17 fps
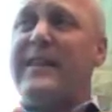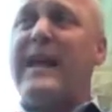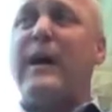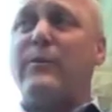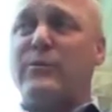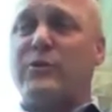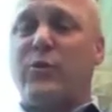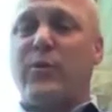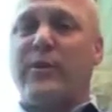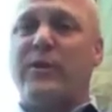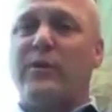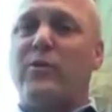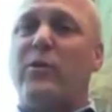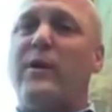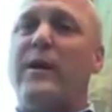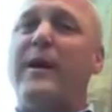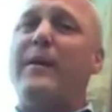That was
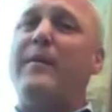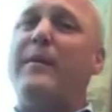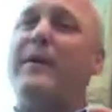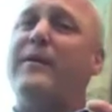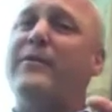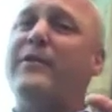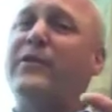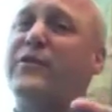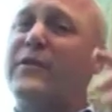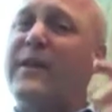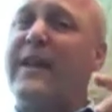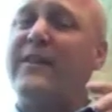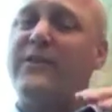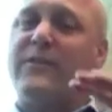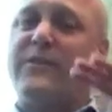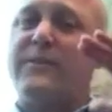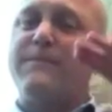critical. The
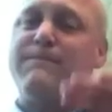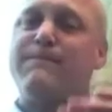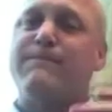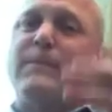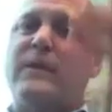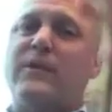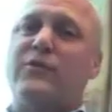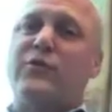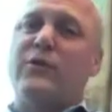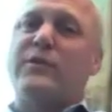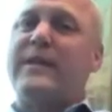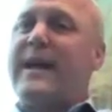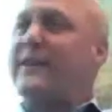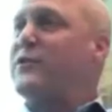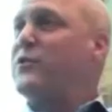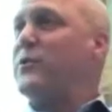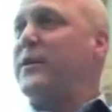Saints took
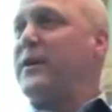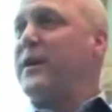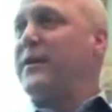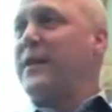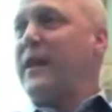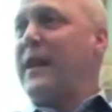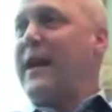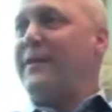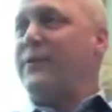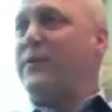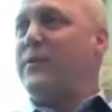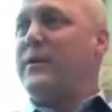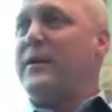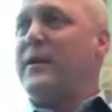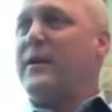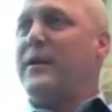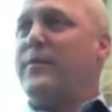that to another level,
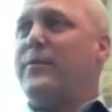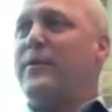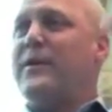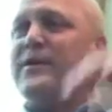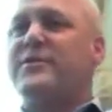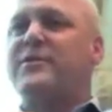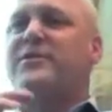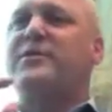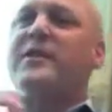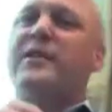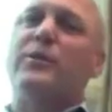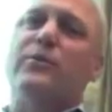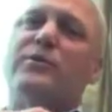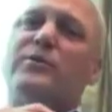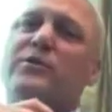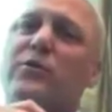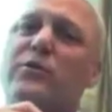because the city
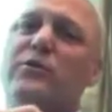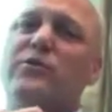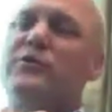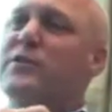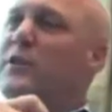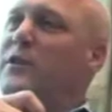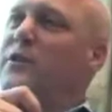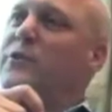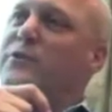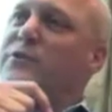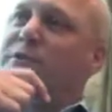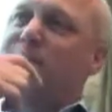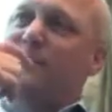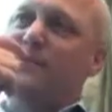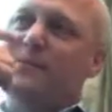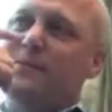was so used to losing